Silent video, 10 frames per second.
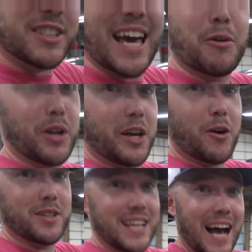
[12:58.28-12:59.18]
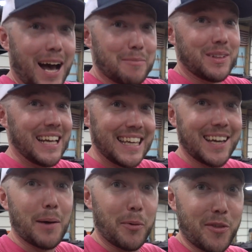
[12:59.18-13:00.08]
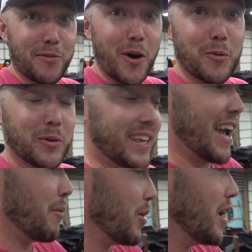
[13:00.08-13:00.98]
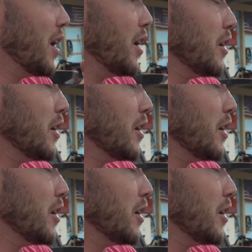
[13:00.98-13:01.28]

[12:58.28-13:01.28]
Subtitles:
just had a really hard time linking up on the phone with Cameron